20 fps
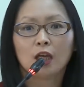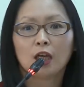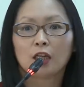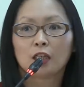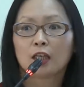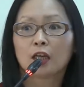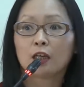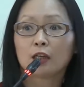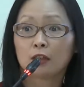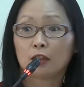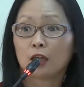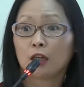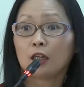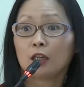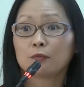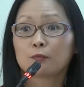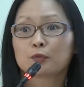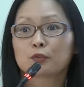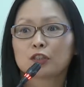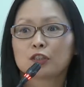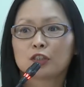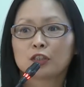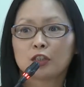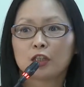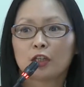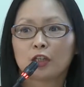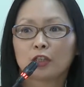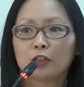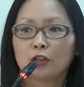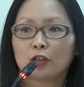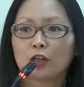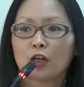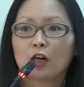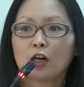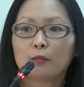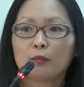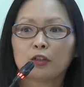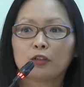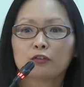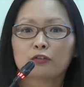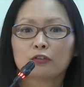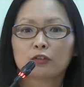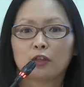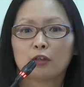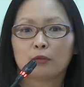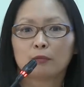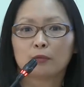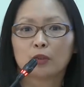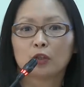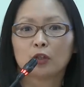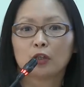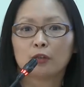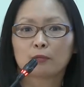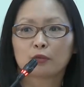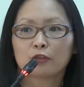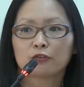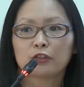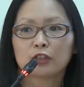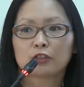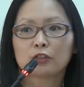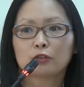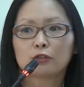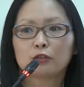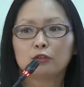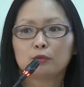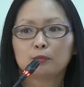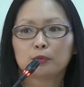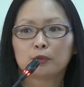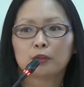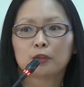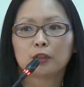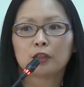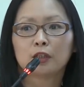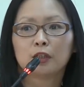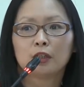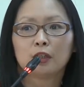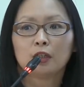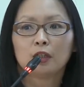And I appreciated the comment from Professor Cooper,